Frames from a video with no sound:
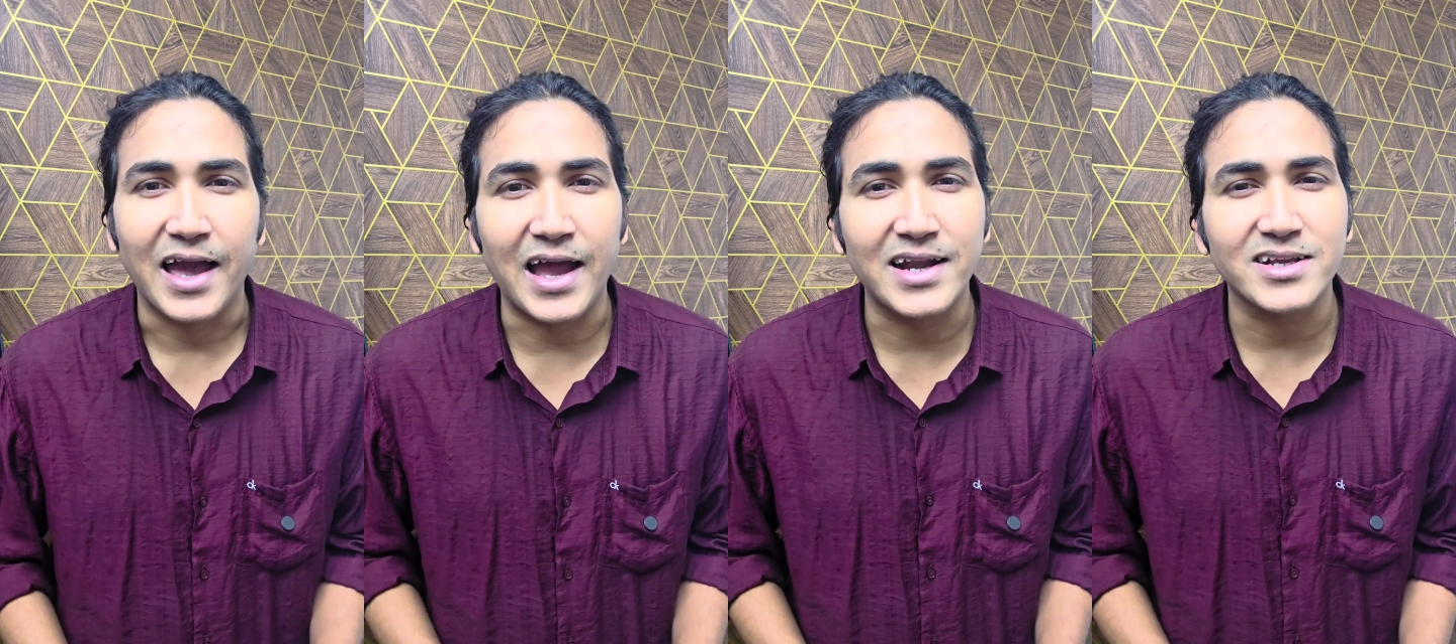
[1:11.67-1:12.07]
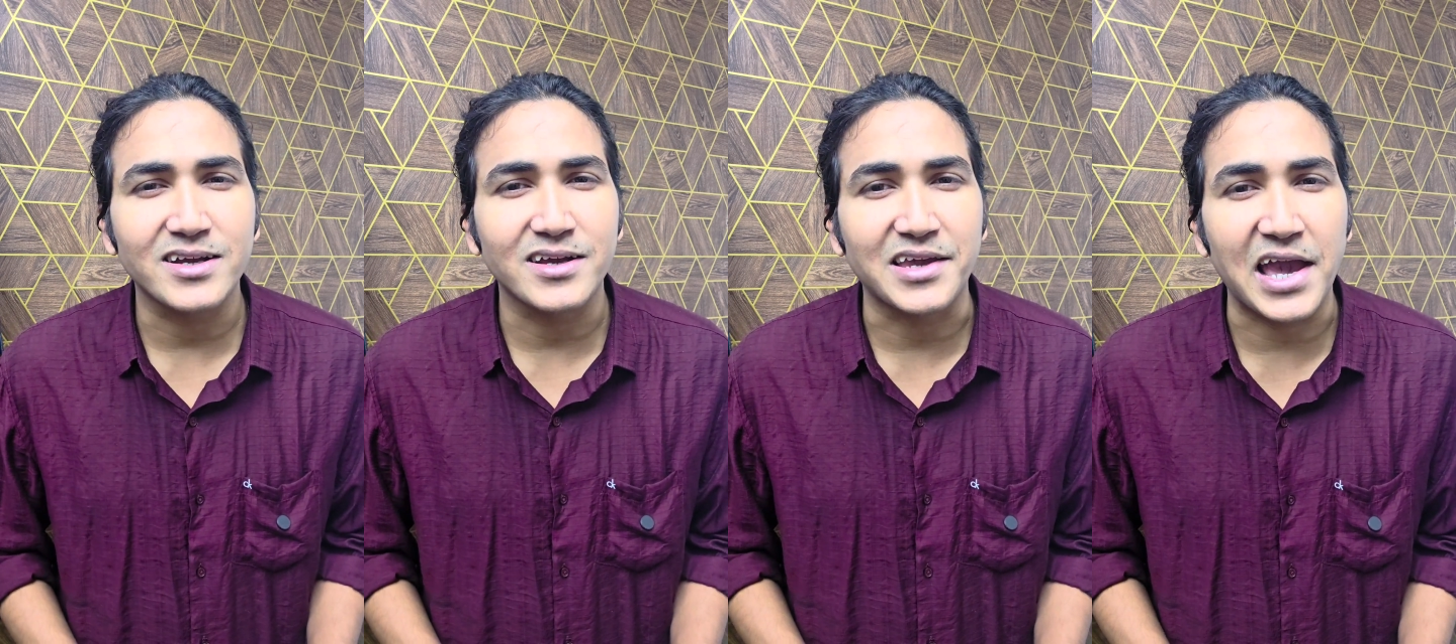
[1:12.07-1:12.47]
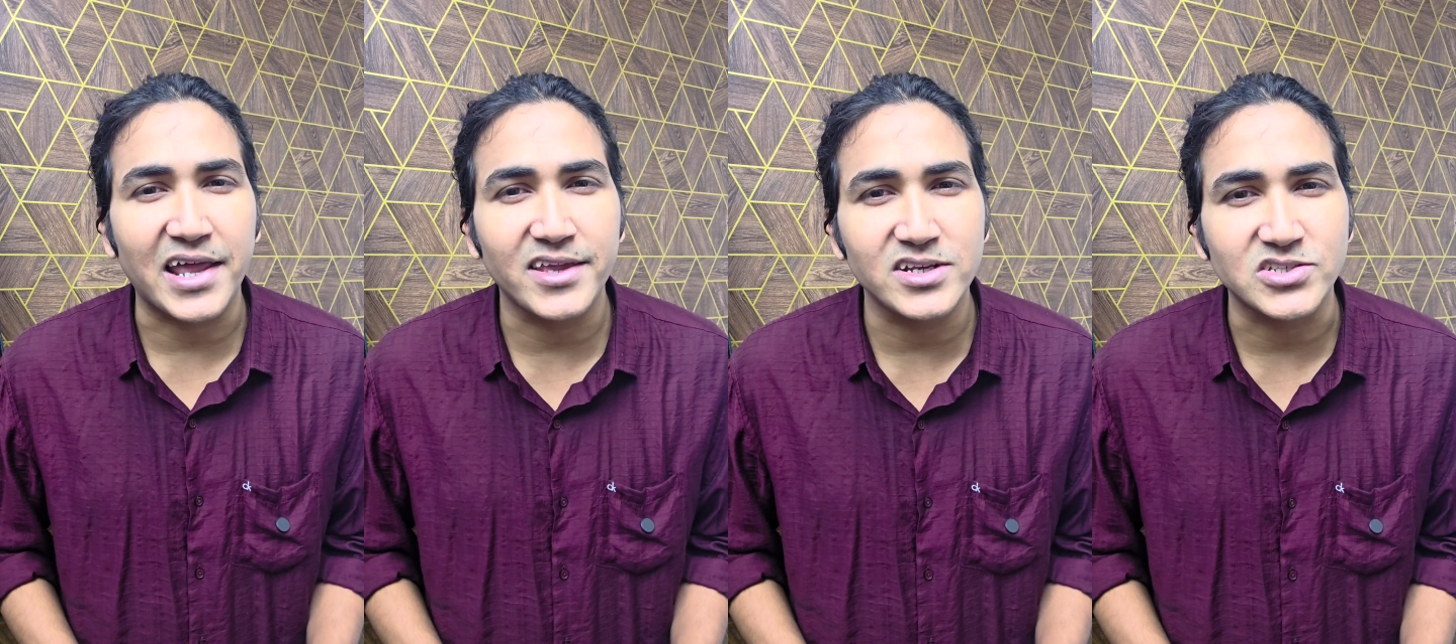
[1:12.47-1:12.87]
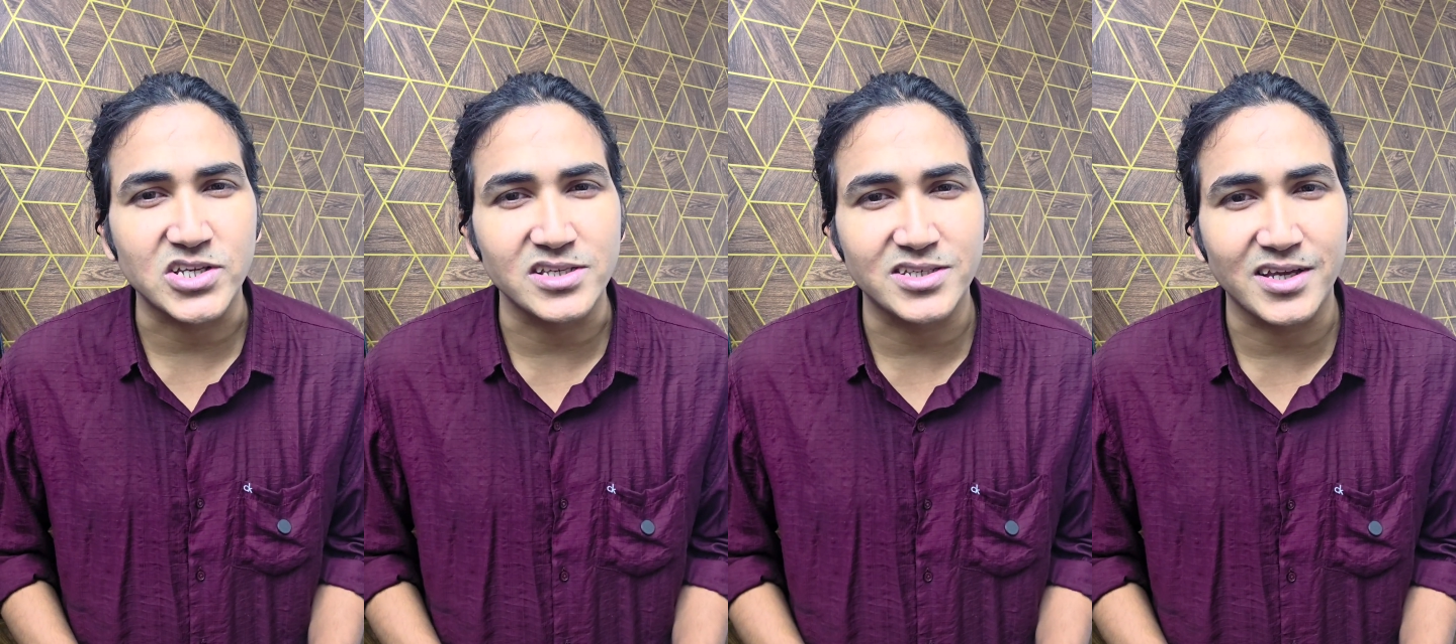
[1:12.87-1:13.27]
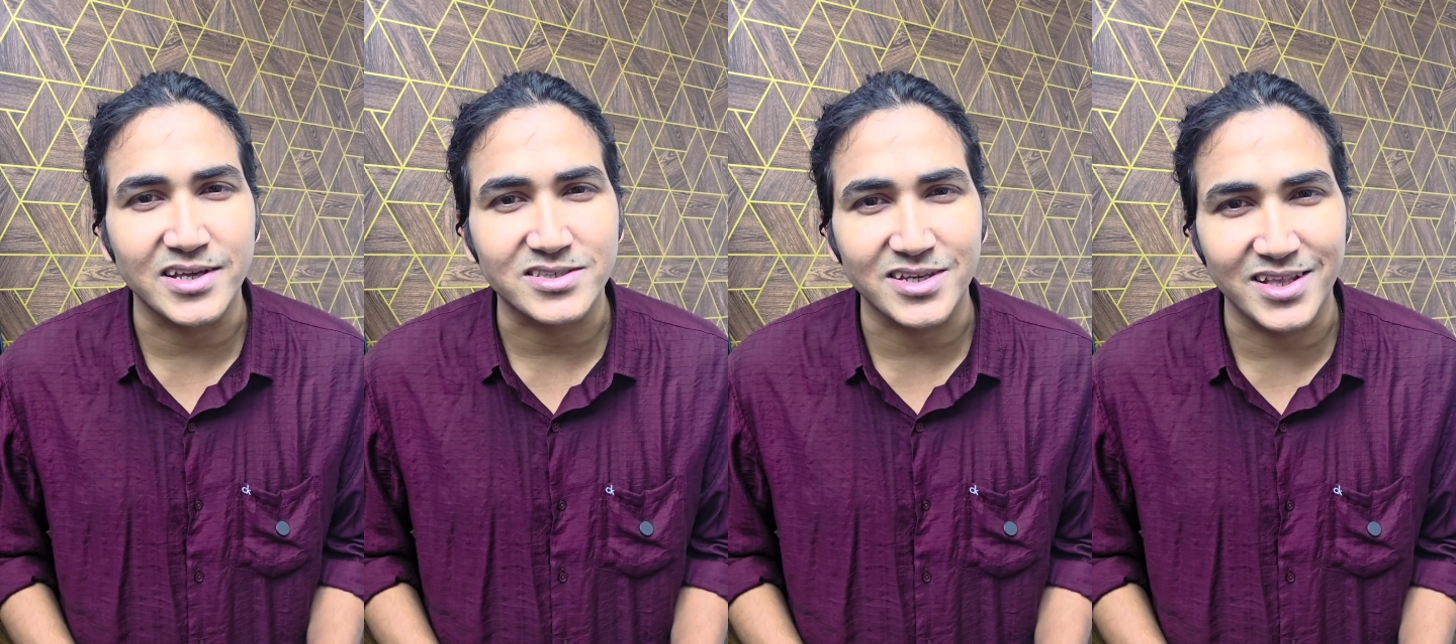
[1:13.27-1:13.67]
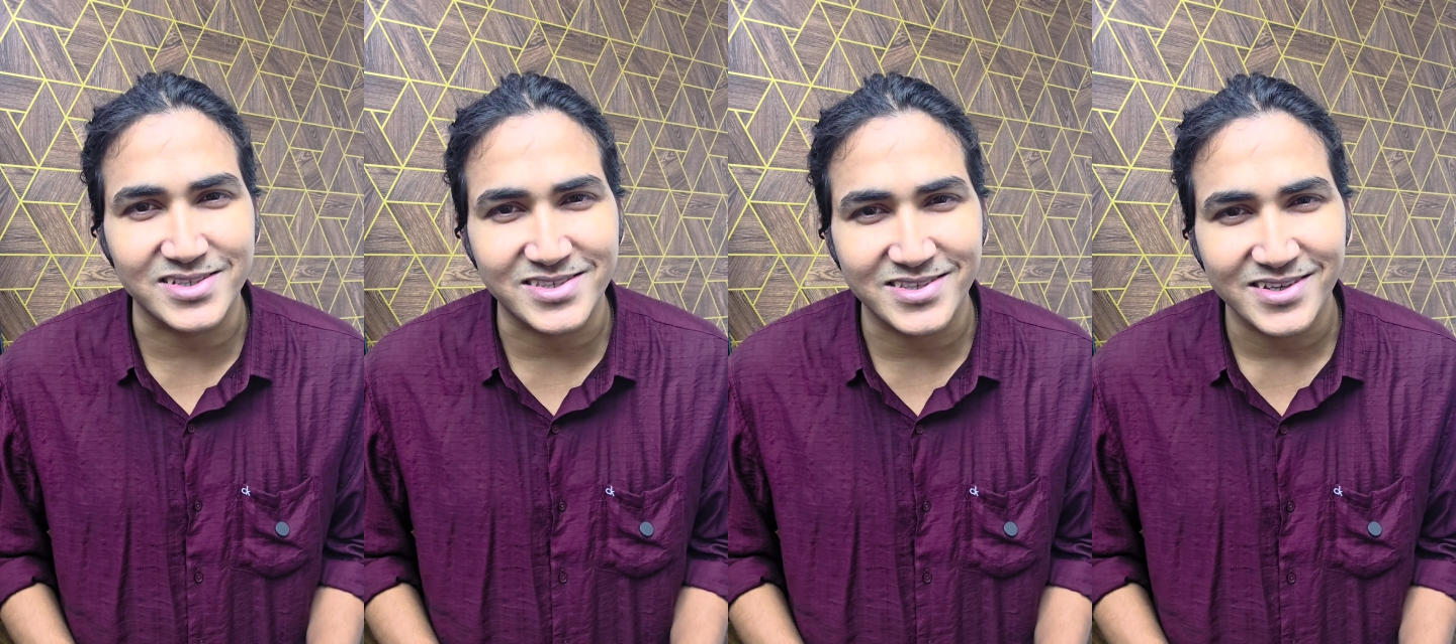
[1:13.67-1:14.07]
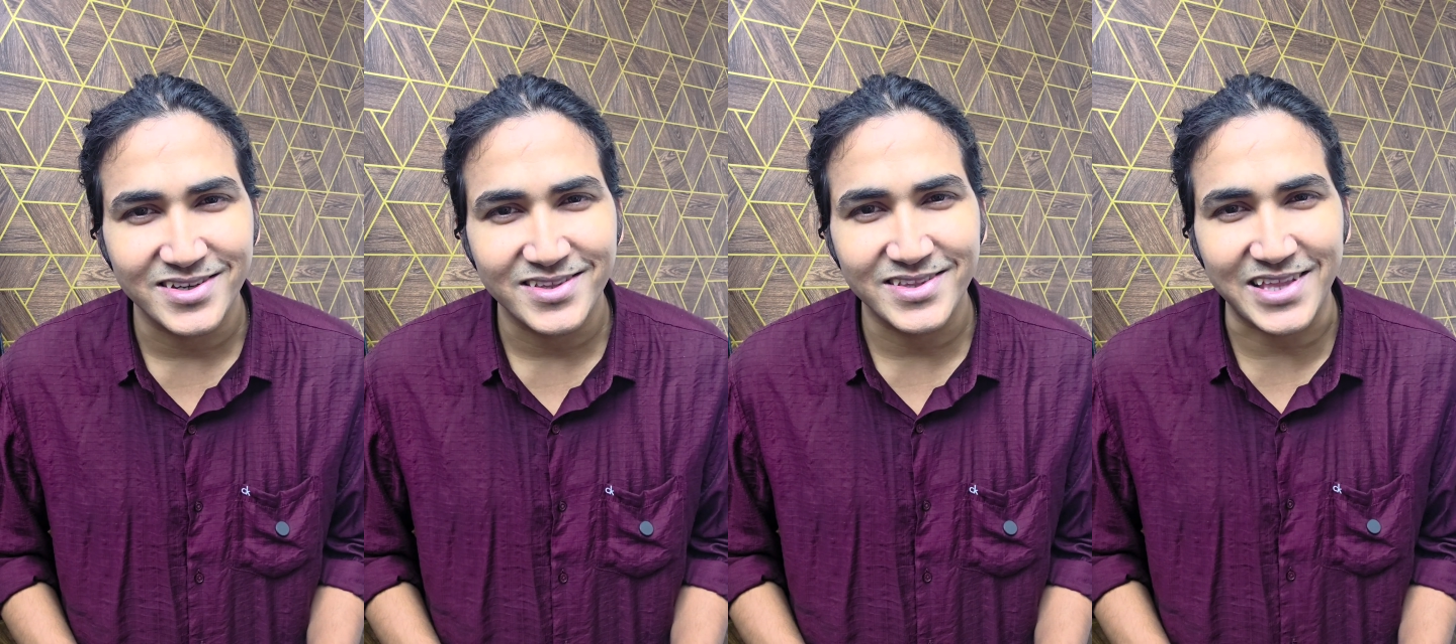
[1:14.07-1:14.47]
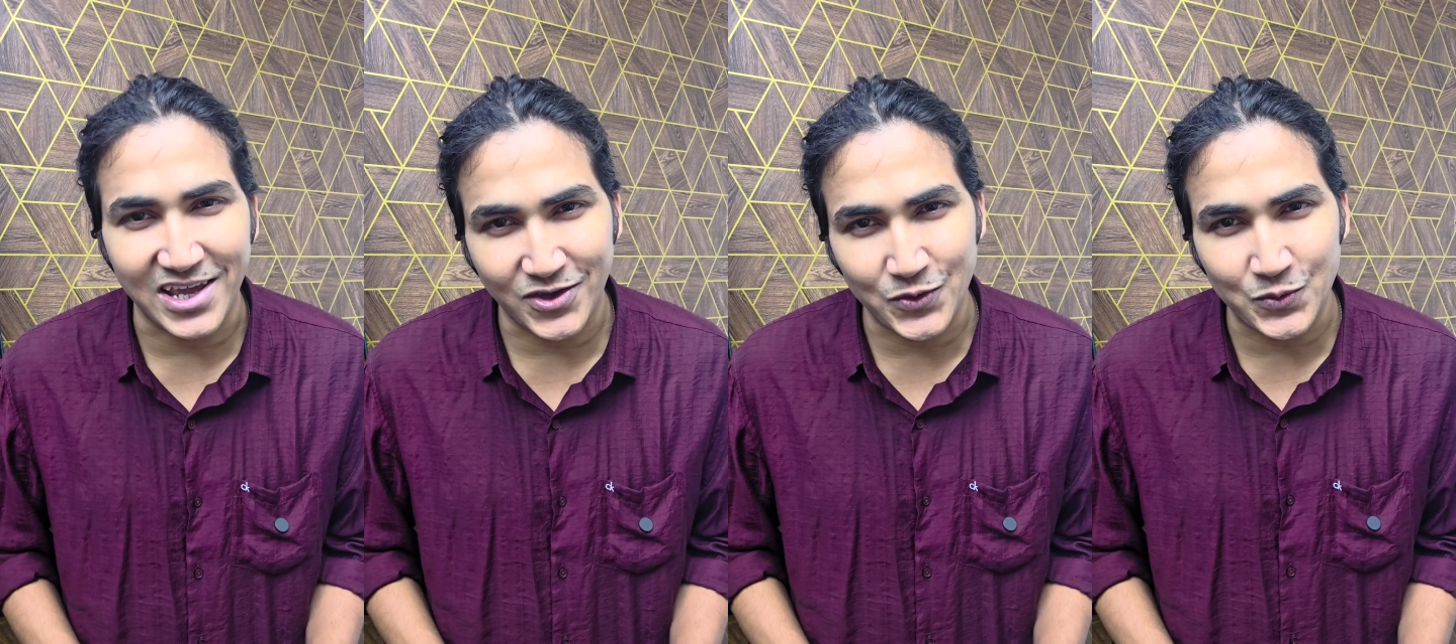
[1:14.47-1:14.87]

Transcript: and career changing skills. Thank